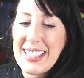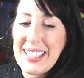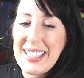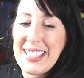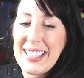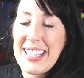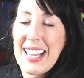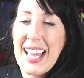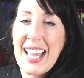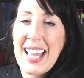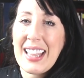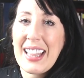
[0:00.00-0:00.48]

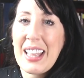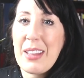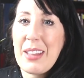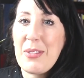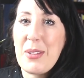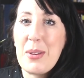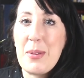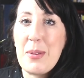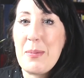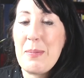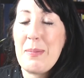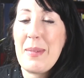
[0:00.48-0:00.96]
and I'll
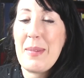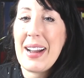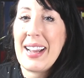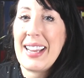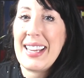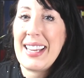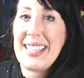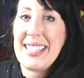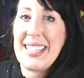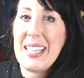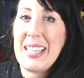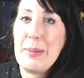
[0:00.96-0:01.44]
give you
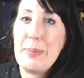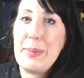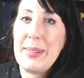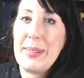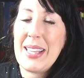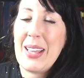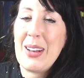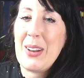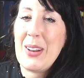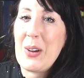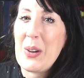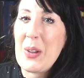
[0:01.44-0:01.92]
my
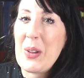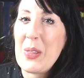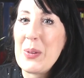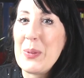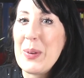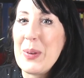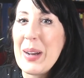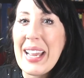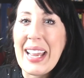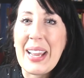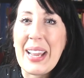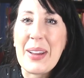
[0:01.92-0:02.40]
tips along the
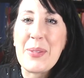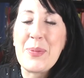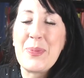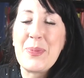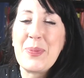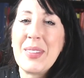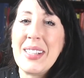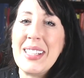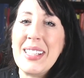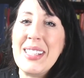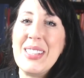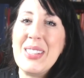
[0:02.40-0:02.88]
way.
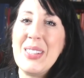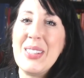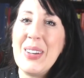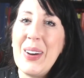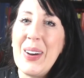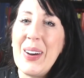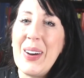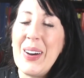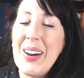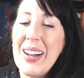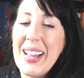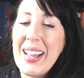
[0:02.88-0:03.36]

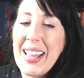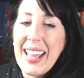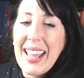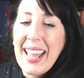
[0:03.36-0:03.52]
So